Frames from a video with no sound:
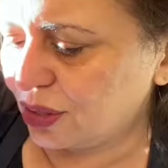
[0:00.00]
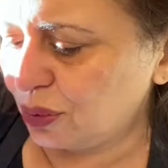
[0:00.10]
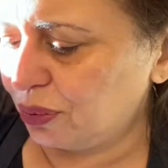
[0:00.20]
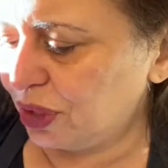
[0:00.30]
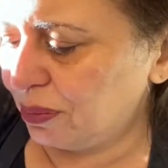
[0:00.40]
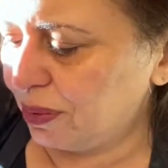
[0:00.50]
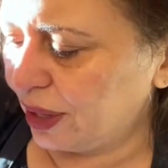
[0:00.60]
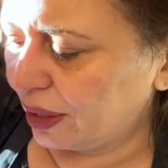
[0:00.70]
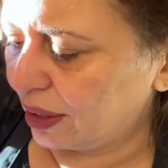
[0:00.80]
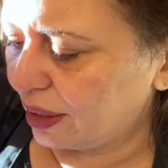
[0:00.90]
a pretty
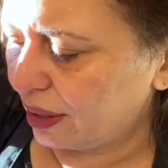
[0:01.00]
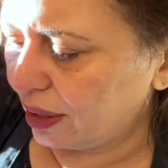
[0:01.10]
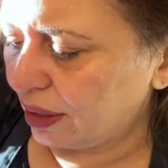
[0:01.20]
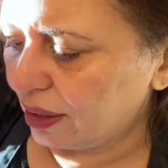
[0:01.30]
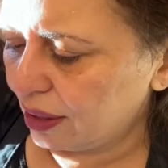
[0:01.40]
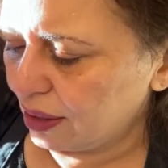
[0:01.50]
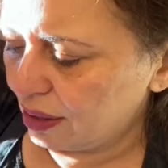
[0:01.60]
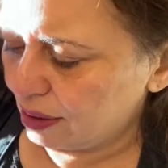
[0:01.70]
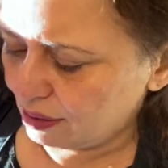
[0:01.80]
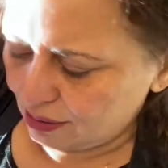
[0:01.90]
pink.
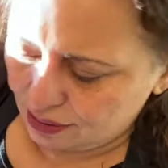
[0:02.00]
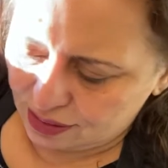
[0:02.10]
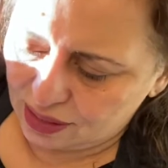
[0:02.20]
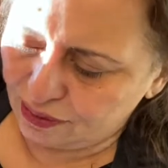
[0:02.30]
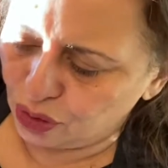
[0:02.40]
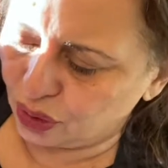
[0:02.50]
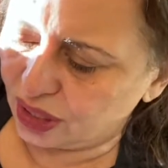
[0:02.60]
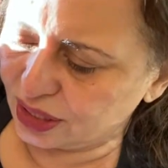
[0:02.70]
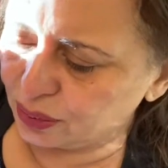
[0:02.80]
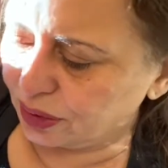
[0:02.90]
Even your
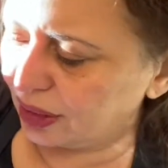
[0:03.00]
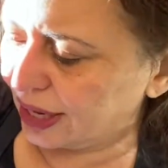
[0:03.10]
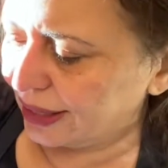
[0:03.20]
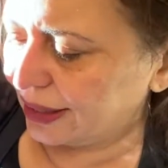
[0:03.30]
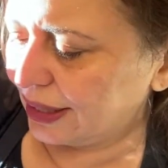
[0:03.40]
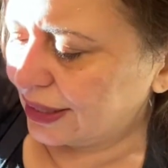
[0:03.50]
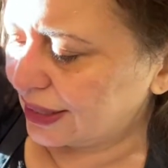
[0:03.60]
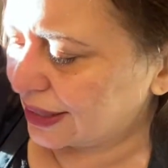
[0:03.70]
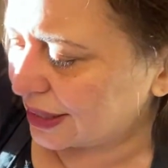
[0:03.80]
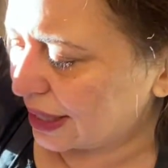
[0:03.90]
kids will like
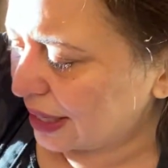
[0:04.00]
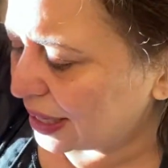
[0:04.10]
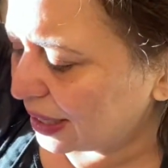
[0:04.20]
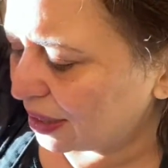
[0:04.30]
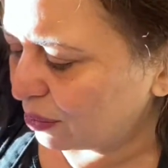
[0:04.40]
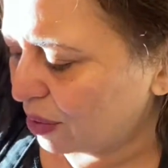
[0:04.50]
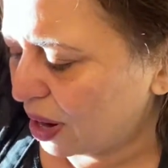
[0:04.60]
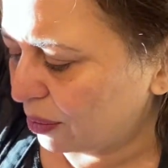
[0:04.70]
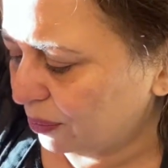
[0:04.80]
this. Wow.